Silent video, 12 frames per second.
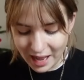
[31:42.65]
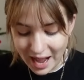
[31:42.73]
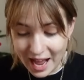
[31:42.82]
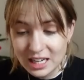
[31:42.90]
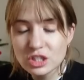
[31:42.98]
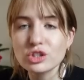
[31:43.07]

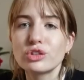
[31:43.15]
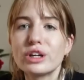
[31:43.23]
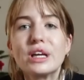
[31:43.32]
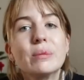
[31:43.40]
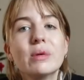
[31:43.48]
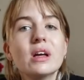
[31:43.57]
Hand
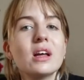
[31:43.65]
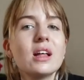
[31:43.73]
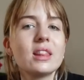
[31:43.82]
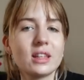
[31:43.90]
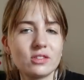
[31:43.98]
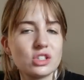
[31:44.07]
cream.
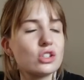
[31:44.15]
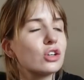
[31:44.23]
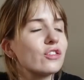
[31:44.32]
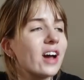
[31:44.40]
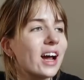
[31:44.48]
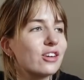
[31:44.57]
There is not
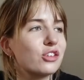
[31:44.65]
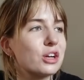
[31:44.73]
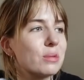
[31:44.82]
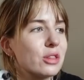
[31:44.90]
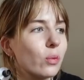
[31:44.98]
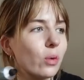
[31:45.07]
enough hand
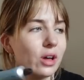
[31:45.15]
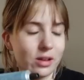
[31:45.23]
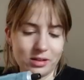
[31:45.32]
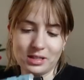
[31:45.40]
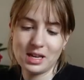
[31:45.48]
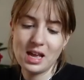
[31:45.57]
cream in the
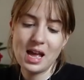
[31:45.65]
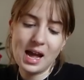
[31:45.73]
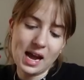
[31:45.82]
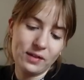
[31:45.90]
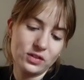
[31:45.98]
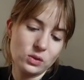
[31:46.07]
world.
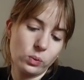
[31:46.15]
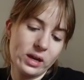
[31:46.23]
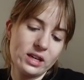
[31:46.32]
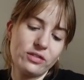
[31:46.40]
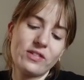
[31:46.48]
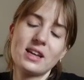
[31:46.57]
I have this
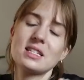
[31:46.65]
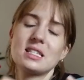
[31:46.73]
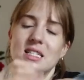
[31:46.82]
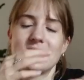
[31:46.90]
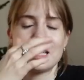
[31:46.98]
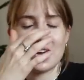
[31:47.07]
weird
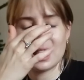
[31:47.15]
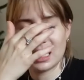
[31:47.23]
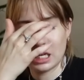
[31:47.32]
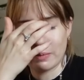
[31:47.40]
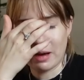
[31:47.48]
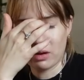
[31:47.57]
fantasy that I
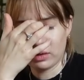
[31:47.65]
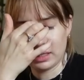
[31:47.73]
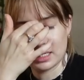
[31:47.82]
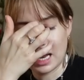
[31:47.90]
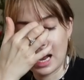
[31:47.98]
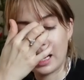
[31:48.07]
think about all the
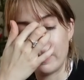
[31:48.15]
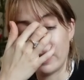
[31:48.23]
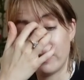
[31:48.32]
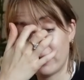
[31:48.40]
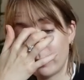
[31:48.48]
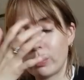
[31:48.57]
time
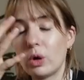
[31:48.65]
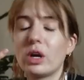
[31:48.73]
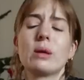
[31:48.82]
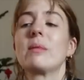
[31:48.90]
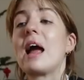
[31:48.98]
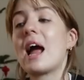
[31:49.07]
of
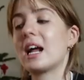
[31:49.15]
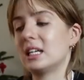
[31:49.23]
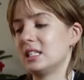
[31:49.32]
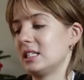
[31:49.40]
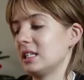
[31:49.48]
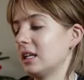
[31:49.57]
putting my
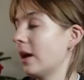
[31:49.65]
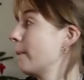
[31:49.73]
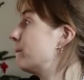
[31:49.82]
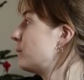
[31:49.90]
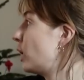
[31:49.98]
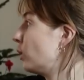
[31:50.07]
hands in a
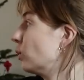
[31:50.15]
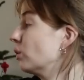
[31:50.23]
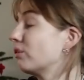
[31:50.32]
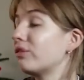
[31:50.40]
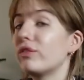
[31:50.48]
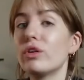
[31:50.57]

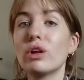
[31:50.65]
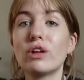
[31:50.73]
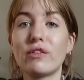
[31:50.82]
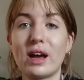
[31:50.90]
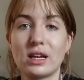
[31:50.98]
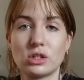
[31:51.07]
bowl full
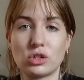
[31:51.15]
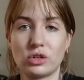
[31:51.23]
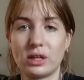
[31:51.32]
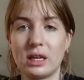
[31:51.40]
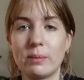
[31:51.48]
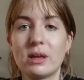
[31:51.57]
of hand
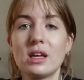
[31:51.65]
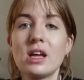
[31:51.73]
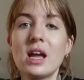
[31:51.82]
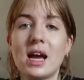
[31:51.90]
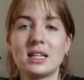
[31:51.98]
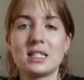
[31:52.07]
cream
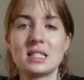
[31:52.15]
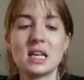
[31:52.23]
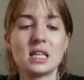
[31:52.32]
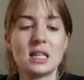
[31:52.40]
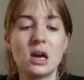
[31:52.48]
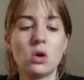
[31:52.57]
and
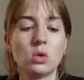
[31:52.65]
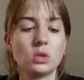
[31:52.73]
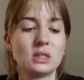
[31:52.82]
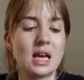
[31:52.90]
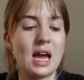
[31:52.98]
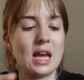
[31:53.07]
sitting there
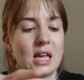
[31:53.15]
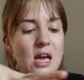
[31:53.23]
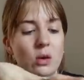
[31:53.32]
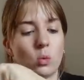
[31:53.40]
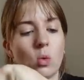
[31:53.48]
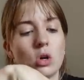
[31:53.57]
all day
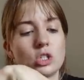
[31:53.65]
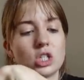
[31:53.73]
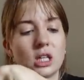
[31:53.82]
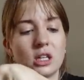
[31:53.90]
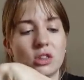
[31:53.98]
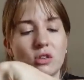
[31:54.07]
and
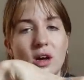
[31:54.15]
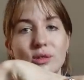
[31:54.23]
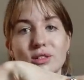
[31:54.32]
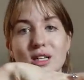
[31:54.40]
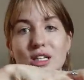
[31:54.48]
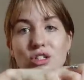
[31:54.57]
watching it throughout
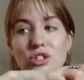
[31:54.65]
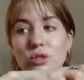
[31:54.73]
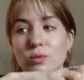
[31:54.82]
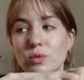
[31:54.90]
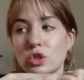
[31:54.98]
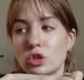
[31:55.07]
the day
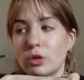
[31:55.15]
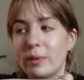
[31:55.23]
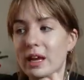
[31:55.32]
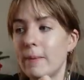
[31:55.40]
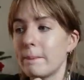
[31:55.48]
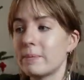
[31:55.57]
just
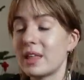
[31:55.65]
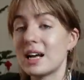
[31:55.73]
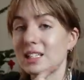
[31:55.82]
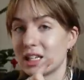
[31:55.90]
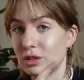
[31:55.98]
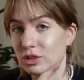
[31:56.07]
absorbing.
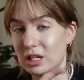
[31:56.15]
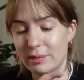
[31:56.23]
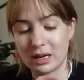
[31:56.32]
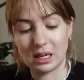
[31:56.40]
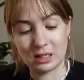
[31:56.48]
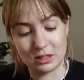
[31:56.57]
That's how dry
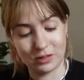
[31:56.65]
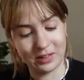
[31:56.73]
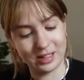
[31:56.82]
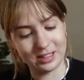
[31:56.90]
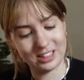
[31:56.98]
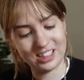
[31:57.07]
my hands
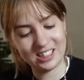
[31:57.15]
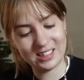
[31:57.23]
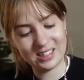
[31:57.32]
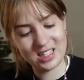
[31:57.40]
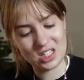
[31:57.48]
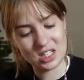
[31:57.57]
feel.
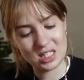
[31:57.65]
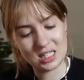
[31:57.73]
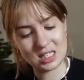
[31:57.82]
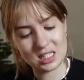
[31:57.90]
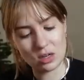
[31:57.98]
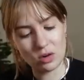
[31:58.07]
So this
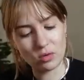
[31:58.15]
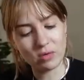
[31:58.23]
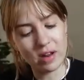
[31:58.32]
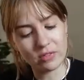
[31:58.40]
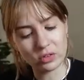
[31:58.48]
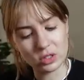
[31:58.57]
is the
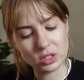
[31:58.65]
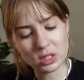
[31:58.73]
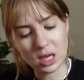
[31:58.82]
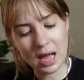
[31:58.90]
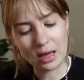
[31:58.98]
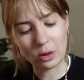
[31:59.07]

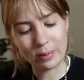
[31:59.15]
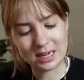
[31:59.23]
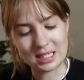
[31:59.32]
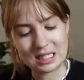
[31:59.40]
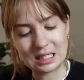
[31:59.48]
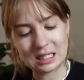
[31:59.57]
Reverence
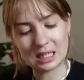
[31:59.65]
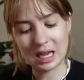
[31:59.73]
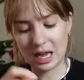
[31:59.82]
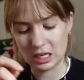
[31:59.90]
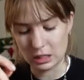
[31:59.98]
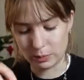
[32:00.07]
Aromatique
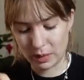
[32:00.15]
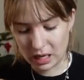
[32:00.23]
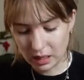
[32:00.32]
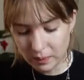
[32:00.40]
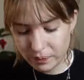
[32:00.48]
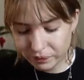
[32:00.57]
Hand
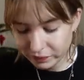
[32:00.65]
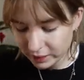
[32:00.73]
Balm.